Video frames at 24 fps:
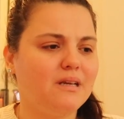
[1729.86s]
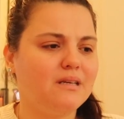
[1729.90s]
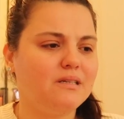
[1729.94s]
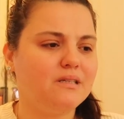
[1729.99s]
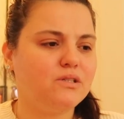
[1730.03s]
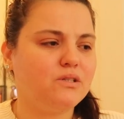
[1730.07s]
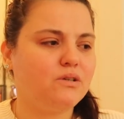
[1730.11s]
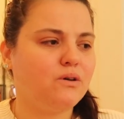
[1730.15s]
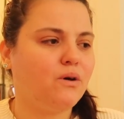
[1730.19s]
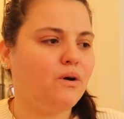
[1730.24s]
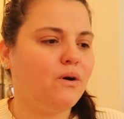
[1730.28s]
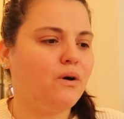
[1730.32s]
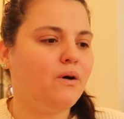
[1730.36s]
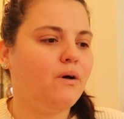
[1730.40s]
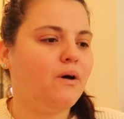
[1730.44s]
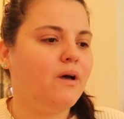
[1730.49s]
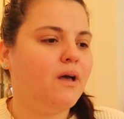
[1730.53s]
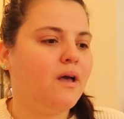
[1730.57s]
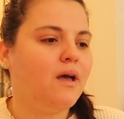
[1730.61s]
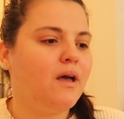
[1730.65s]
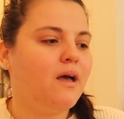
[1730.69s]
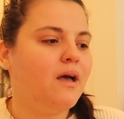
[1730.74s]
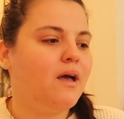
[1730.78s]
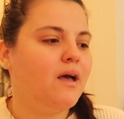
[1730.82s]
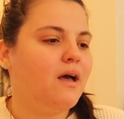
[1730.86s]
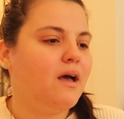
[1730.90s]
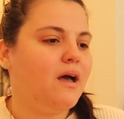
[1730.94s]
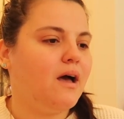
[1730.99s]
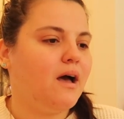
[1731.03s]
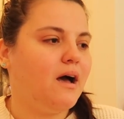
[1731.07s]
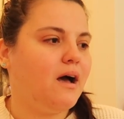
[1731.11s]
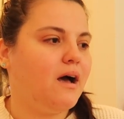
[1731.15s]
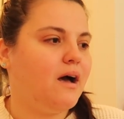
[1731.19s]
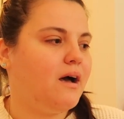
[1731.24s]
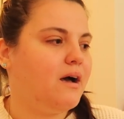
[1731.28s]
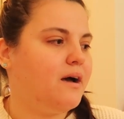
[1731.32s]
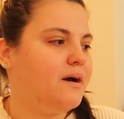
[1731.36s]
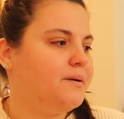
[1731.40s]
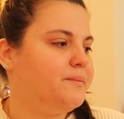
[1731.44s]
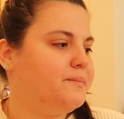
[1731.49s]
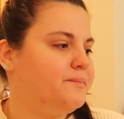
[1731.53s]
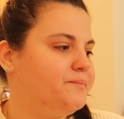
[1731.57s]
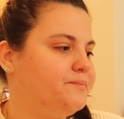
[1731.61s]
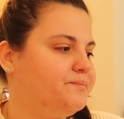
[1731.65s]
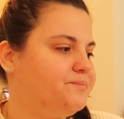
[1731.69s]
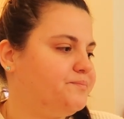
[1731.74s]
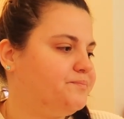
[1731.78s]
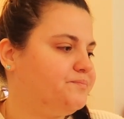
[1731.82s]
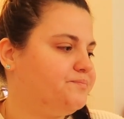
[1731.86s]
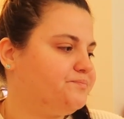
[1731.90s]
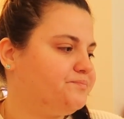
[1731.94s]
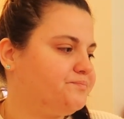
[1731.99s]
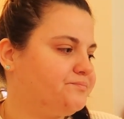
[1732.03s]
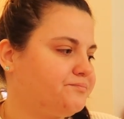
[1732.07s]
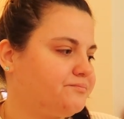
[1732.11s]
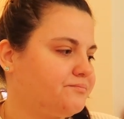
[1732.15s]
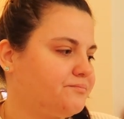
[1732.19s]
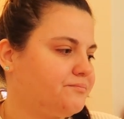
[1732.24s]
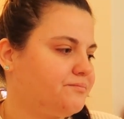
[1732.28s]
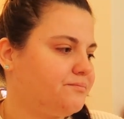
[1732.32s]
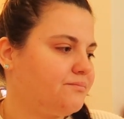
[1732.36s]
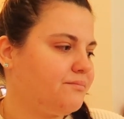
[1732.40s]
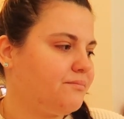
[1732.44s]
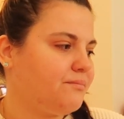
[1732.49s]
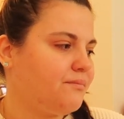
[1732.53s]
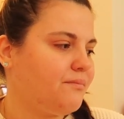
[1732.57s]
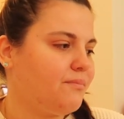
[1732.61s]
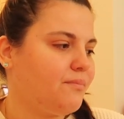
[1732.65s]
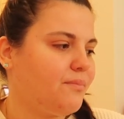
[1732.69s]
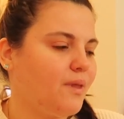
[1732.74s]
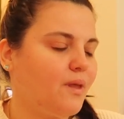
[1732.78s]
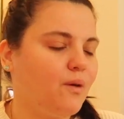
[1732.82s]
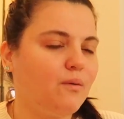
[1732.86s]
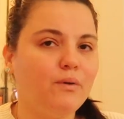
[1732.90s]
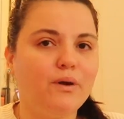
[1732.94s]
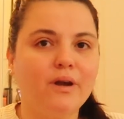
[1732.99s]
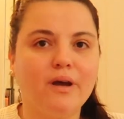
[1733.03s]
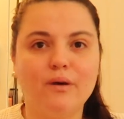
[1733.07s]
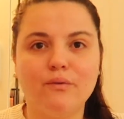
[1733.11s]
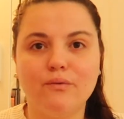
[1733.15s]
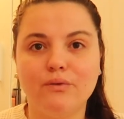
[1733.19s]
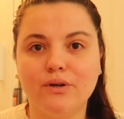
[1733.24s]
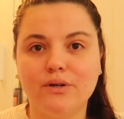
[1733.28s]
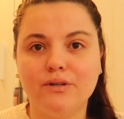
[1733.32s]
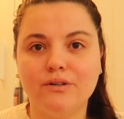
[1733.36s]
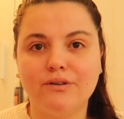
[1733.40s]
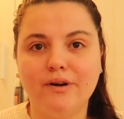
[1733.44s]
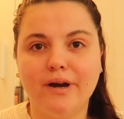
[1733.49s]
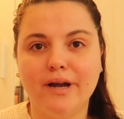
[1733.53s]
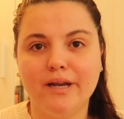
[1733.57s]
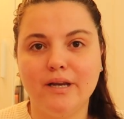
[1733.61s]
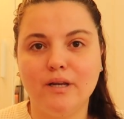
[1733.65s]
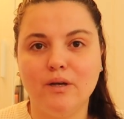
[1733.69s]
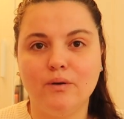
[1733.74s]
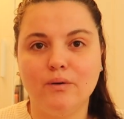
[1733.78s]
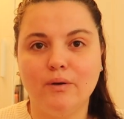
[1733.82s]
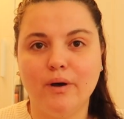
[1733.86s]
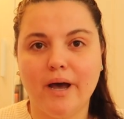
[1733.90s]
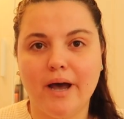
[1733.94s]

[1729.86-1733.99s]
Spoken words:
So without further ado,